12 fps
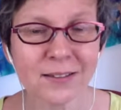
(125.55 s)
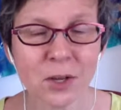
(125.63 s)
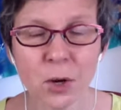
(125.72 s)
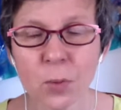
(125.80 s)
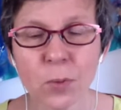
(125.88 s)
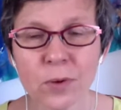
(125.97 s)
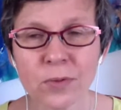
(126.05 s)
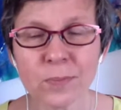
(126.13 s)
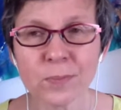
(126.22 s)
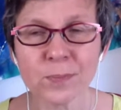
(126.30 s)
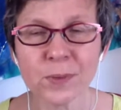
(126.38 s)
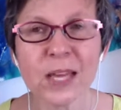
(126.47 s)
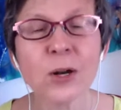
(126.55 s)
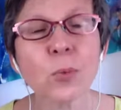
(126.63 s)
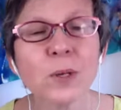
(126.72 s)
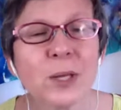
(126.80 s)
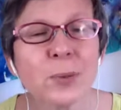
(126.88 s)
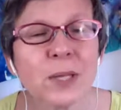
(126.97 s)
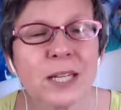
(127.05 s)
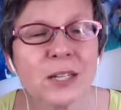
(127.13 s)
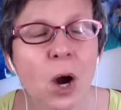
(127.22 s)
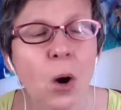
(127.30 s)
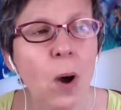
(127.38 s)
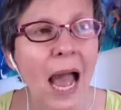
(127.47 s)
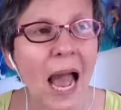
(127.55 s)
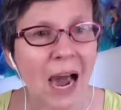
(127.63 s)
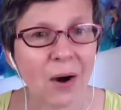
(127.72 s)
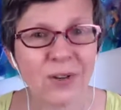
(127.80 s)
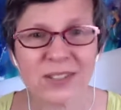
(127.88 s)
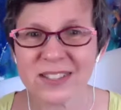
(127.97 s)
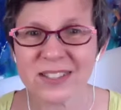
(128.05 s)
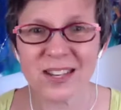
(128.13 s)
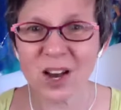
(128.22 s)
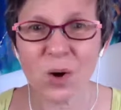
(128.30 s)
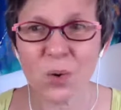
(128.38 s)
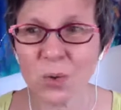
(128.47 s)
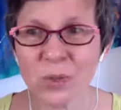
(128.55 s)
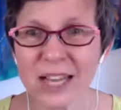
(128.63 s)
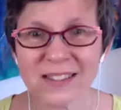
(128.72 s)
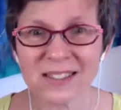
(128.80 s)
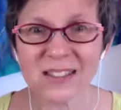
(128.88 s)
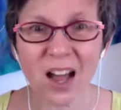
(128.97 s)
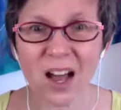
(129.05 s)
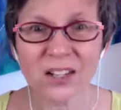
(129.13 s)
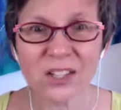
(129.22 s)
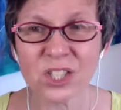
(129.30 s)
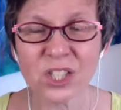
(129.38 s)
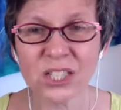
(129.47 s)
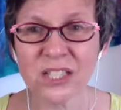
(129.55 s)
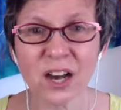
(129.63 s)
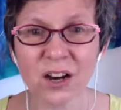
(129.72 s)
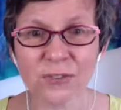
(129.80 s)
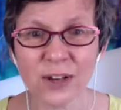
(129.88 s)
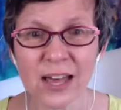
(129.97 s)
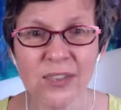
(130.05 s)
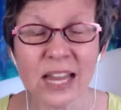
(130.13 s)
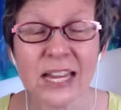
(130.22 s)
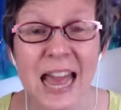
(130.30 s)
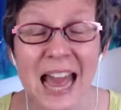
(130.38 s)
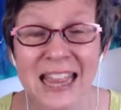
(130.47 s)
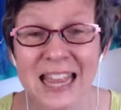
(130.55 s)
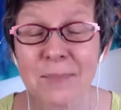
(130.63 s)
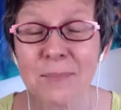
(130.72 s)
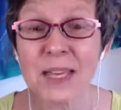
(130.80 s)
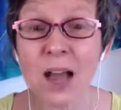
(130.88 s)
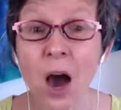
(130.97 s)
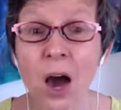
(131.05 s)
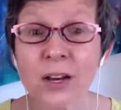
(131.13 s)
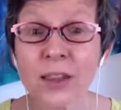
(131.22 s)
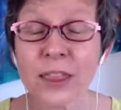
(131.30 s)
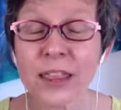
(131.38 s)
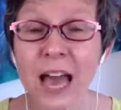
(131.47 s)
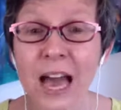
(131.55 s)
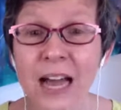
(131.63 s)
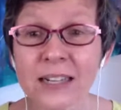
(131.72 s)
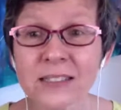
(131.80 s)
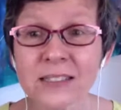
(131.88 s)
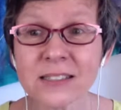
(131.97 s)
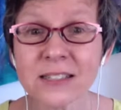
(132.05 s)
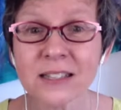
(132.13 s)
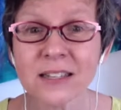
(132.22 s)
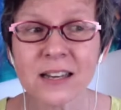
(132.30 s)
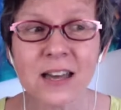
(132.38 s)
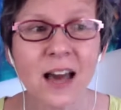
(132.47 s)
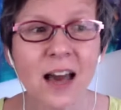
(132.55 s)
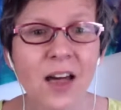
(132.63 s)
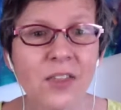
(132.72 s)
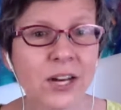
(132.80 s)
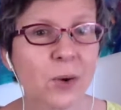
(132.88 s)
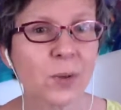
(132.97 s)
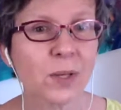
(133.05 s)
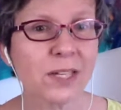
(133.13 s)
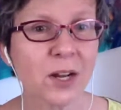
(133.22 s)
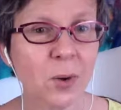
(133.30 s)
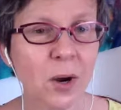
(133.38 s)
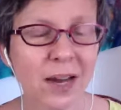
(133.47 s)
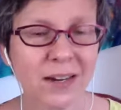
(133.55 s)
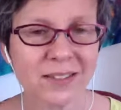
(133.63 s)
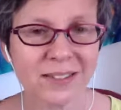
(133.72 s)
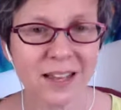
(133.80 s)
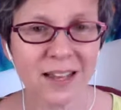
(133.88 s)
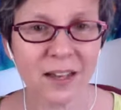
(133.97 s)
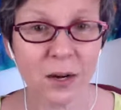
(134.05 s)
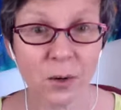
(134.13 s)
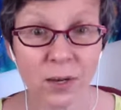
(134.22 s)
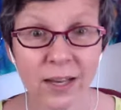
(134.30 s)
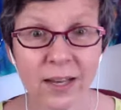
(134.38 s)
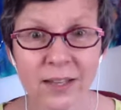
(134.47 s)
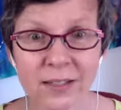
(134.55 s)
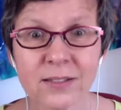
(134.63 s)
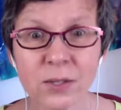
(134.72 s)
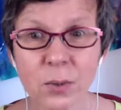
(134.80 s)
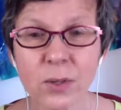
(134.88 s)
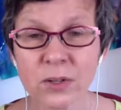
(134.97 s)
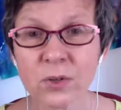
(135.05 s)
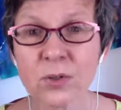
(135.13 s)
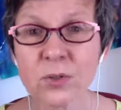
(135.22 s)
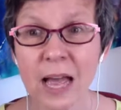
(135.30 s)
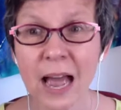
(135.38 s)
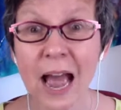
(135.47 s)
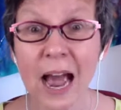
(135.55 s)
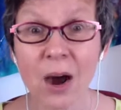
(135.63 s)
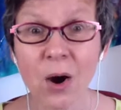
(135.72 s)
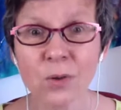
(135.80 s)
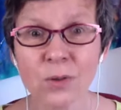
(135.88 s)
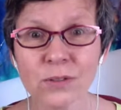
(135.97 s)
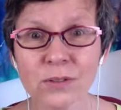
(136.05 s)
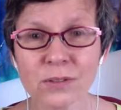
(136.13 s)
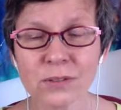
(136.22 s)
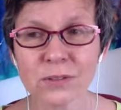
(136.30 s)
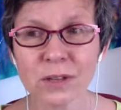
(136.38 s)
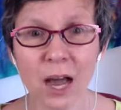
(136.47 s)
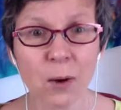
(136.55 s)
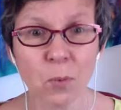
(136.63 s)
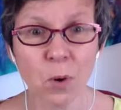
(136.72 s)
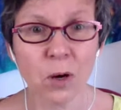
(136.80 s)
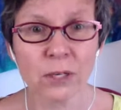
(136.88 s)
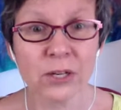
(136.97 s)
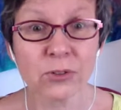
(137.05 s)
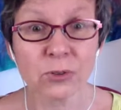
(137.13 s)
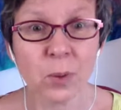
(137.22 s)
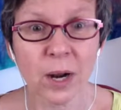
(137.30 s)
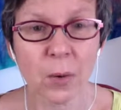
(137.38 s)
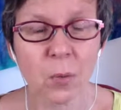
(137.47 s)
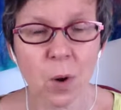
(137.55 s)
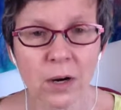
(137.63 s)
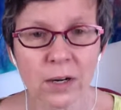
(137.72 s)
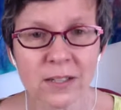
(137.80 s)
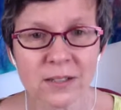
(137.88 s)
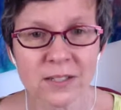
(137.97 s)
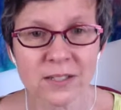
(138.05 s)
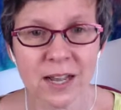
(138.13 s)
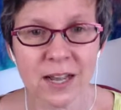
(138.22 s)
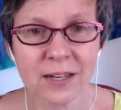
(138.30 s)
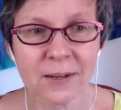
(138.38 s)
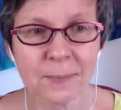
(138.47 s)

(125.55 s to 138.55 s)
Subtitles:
They don't really know how to say no, that's not good enough. And then beyond that, they don't really know how to say, okay, so here's what I want instead.